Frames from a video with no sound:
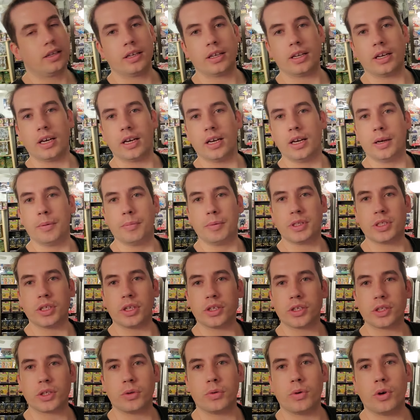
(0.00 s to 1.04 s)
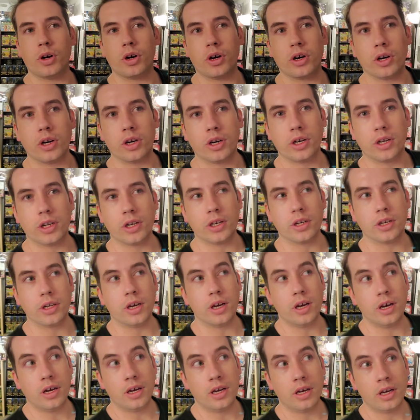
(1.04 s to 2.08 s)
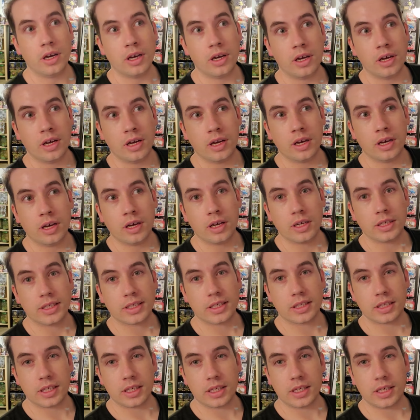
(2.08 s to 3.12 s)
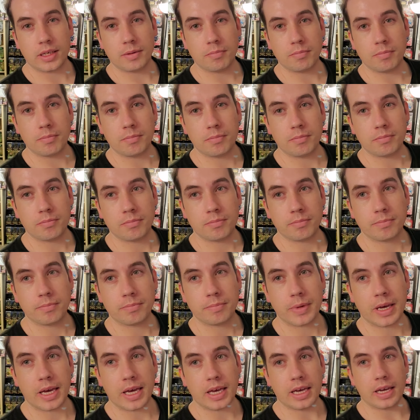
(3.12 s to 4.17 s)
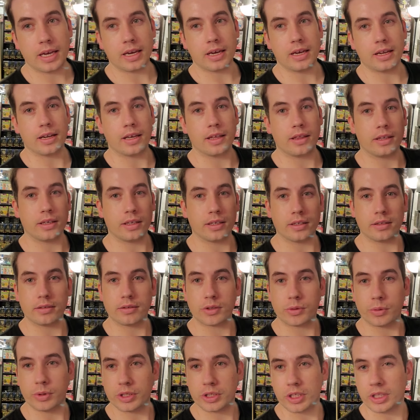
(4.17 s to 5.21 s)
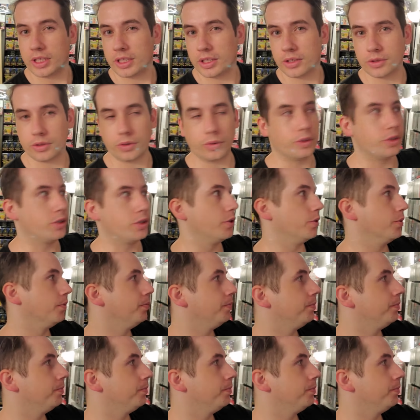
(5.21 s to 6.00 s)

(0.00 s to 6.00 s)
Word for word: Um, it's also on Steam and I think Switch. I think those are the only two.